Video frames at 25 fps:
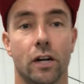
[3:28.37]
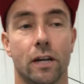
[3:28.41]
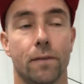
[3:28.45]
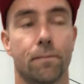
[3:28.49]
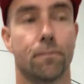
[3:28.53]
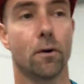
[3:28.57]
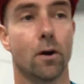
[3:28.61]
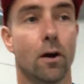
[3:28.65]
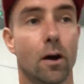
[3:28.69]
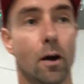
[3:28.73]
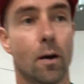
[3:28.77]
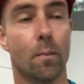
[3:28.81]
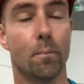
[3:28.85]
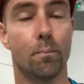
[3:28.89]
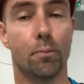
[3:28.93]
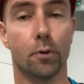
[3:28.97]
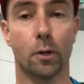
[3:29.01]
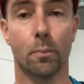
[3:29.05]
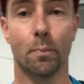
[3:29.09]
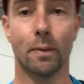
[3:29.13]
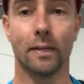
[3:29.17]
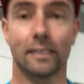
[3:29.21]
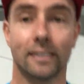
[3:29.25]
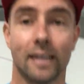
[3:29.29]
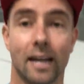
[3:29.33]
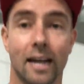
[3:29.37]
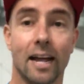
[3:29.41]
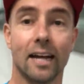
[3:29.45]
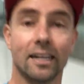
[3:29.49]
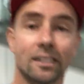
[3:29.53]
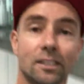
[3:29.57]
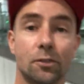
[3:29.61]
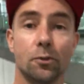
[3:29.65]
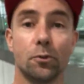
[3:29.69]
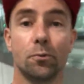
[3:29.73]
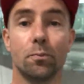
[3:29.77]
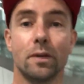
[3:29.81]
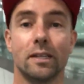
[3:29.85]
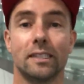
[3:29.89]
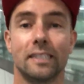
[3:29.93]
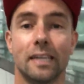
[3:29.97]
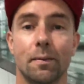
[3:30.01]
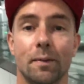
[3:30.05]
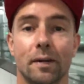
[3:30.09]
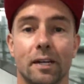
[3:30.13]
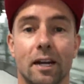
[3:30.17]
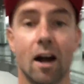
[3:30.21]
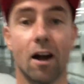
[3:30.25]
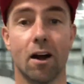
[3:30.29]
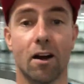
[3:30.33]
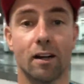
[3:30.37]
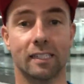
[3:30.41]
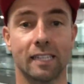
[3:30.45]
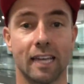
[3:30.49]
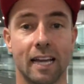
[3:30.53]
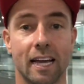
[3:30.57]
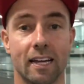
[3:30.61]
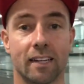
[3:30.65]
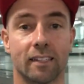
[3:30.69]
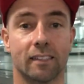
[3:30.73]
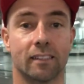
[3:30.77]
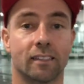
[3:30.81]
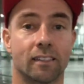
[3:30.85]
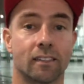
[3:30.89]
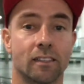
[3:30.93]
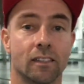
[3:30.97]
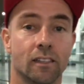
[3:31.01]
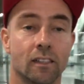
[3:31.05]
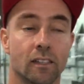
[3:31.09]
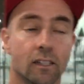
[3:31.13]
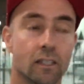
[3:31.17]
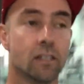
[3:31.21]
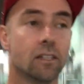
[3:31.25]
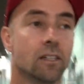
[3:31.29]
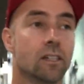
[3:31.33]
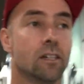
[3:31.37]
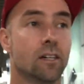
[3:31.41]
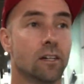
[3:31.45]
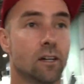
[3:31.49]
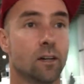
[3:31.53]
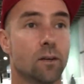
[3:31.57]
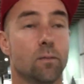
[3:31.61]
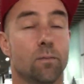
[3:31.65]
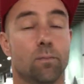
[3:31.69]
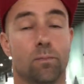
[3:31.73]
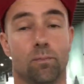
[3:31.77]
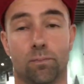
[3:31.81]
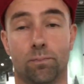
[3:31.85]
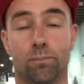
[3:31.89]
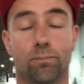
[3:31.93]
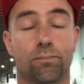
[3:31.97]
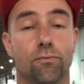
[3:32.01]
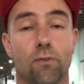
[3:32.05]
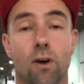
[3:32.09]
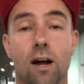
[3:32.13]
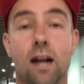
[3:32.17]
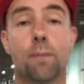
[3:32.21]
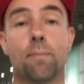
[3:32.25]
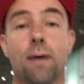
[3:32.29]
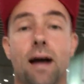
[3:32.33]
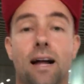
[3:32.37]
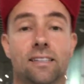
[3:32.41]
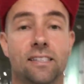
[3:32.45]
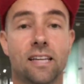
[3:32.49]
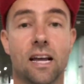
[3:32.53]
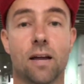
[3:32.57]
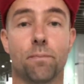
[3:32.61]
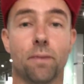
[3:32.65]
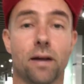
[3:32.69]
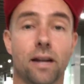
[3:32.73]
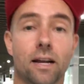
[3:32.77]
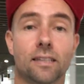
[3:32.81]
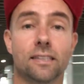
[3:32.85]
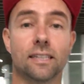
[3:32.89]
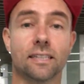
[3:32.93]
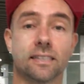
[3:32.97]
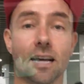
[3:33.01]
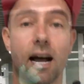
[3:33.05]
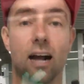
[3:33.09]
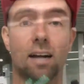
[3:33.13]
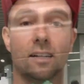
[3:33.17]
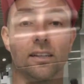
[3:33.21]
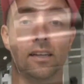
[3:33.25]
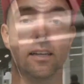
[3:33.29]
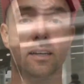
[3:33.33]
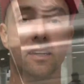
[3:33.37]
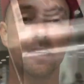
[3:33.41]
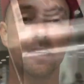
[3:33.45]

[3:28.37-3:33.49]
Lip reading: from Bukit Bintang to Muzium Negara takes right about 10 minutes exactly.